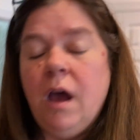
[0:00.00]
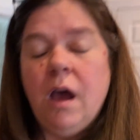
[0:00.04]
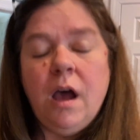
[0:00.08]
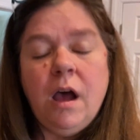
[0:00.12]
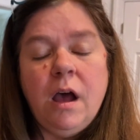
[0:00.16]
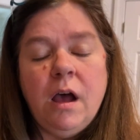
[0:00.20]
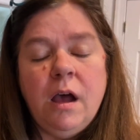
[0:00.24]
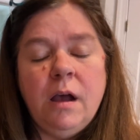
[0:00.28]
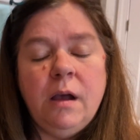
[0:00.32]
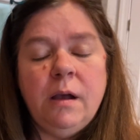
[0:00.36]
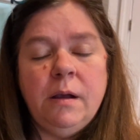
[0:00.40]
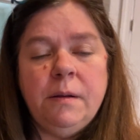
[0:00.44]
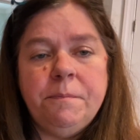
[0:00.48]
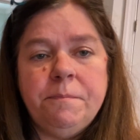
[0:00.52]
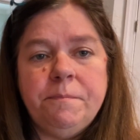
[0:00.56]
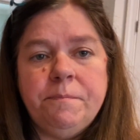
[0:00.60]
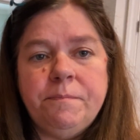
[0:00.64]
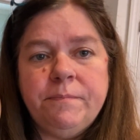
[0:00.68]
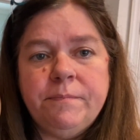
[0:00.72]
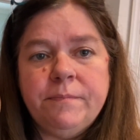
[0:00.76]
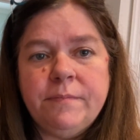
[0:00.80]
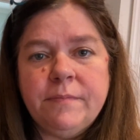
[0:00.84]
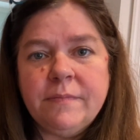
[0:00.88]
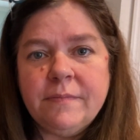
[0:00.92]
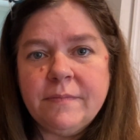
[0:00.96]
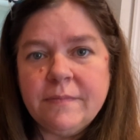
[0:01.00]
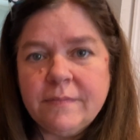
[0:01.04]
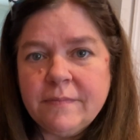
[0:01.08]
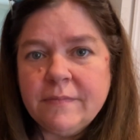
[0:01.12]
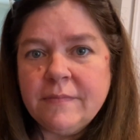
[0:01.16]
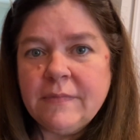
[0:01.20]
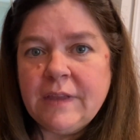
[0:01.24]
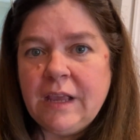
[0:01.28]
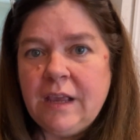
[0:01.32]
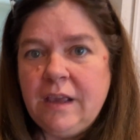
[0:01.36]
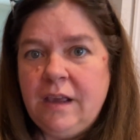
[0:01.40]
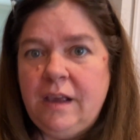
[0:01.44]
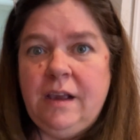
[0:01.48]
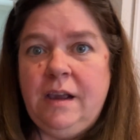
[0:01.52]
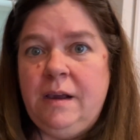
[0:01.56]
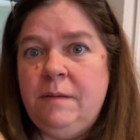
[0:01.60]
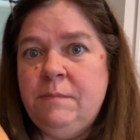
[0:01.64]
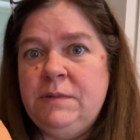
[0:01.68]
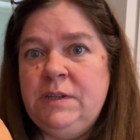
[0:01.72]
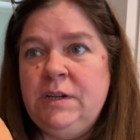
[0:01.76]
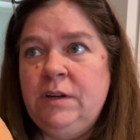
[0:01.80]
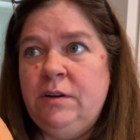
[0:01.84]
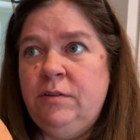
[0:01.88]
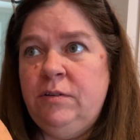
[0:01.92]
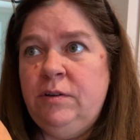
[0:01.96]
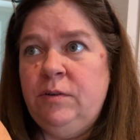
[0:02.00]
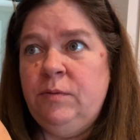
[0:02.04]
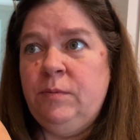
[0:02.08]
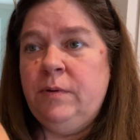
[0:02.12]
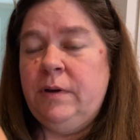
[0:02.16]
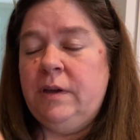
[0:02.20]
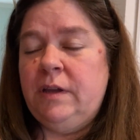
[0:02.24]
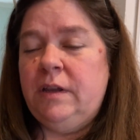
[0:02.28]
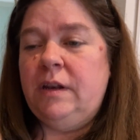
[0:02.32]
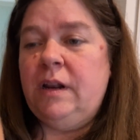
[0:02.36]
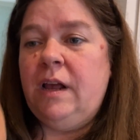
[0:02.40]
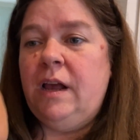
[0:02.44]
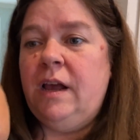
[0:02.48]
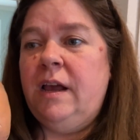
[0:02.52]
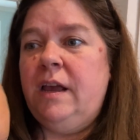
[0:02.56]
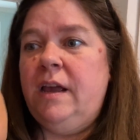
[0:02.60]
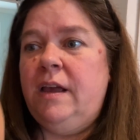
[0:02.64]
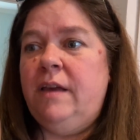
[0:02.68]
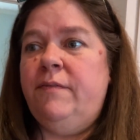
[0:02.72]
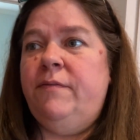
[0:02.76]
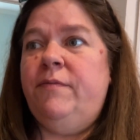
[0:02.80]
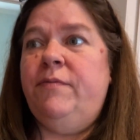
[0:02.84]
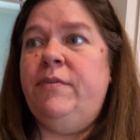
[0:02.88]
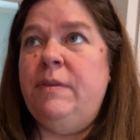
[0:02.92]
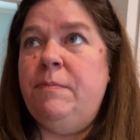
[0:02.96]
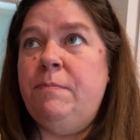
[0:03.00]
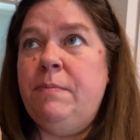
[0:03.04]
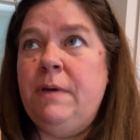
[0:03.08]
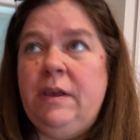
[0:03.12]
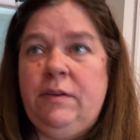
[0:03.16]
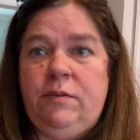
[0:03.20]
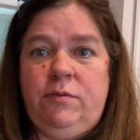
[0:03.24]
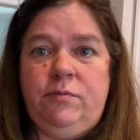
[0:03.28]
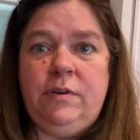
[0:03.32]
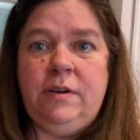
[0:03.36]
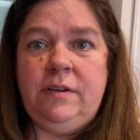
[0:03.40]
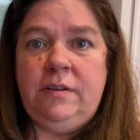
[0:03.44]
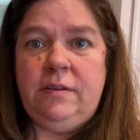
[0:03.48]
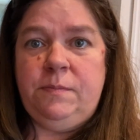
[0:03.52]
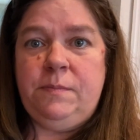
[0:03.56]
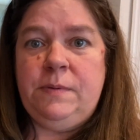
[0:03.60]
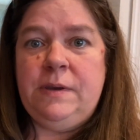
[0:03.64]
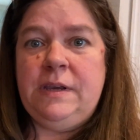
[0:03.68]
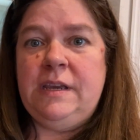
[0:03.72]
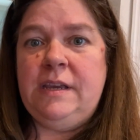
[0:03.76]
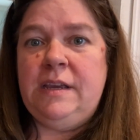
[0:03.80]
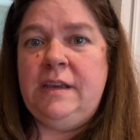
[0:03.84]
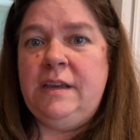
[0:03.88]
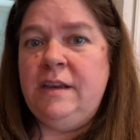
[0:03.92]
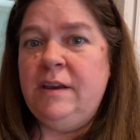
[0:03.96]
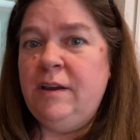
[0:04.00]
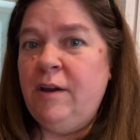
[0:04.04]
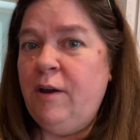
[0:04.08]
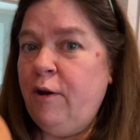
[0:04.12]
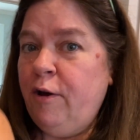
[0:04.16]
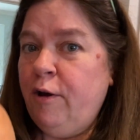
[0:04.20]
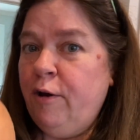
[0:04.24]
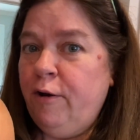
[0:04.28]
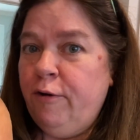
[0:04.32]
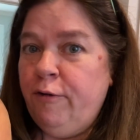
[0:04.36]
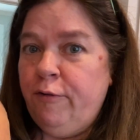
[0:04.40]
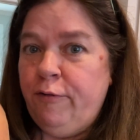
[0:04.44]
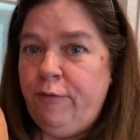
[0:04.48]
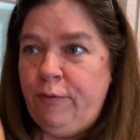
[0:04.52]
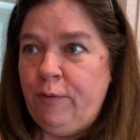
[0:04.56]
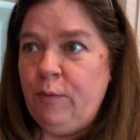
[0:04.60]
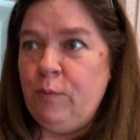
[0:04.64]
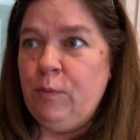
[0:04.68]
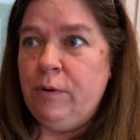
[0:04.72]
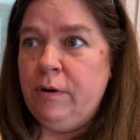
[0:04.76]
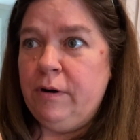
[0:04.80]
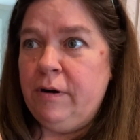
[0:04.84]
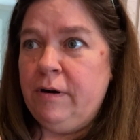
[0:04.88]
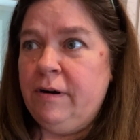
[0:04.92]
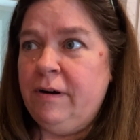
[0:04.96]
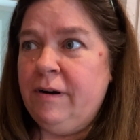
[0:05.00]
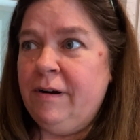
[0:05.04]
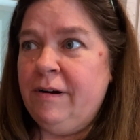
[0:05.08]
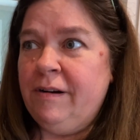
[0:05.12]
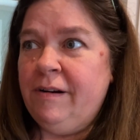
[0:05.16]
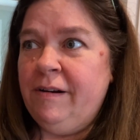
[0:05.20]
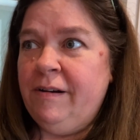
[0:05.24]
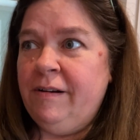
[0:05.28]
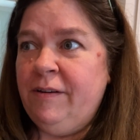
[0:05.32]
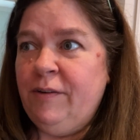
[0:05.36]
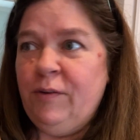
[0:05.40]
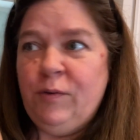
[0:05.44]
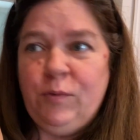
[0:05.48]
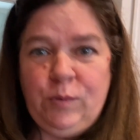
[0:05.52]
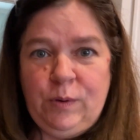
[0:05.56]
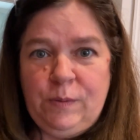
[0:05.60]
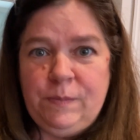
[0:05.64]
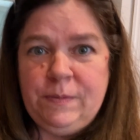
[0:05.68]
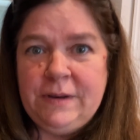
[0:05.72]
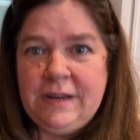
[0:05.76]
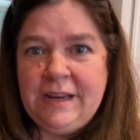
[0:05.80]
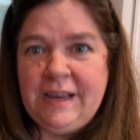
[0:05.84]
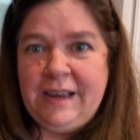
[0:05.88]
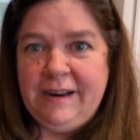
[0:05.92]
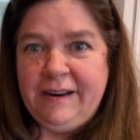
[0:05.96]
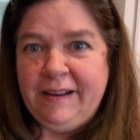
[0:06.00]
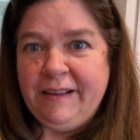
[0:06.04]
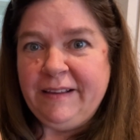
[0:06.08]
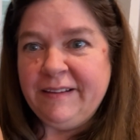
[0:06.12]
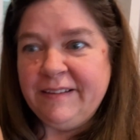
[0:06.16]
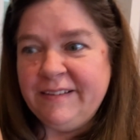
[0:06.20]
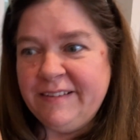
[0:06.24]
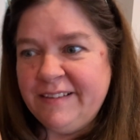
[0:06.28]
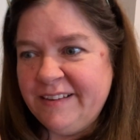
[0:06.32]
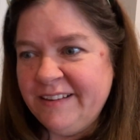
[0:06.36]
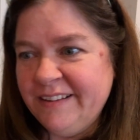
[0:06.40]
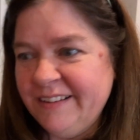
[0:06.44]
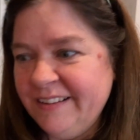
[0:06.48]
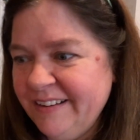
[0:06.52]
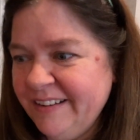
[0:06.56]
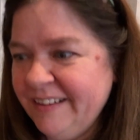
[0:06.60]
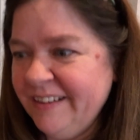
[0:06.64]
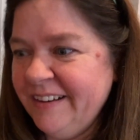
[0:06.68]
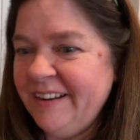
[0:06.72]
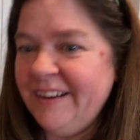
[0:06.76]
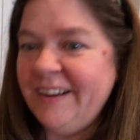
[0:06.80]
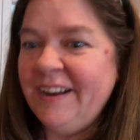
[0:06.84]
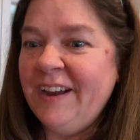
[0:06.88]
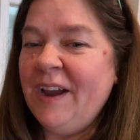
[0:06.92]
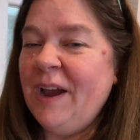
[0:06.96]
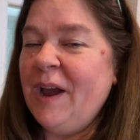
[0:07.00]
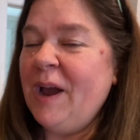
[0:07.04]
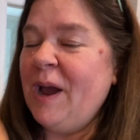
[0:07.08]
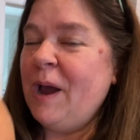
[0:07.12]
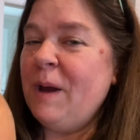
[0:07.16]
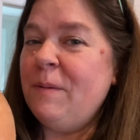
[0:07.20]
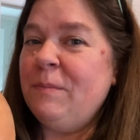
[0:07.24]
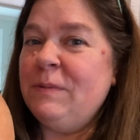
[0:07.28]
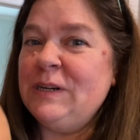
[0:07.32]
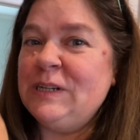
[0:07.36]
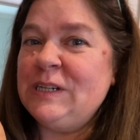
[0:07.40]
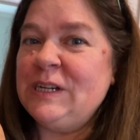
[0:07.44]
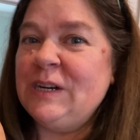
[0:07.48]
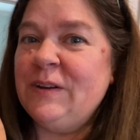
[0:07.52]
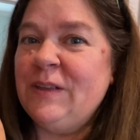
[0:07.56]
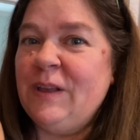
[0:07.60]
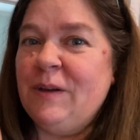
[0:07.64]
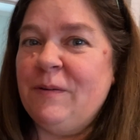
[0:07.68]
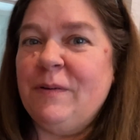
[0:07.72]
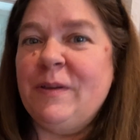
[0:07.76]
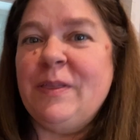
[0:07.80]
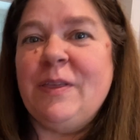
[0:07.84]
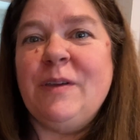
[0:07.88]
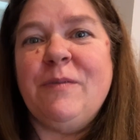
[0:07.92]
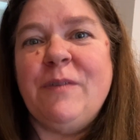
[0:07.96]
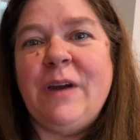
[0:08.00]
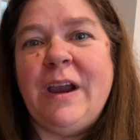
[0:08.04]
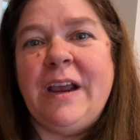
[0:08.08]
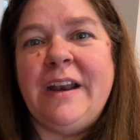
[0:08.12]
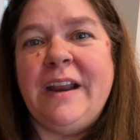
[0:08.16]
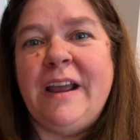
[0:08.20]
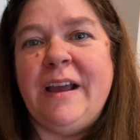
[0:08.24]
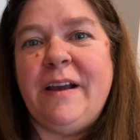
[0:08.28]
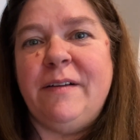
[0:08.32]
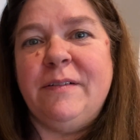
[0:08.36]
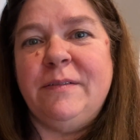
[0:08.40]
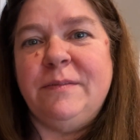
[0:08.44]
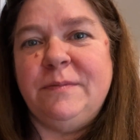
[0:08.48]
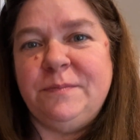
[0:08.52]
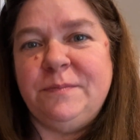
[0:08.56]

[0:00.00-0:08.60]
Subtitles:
I'm telling you what, I have the best recipe for sweet potatoes. I'm gonna share that with you right now.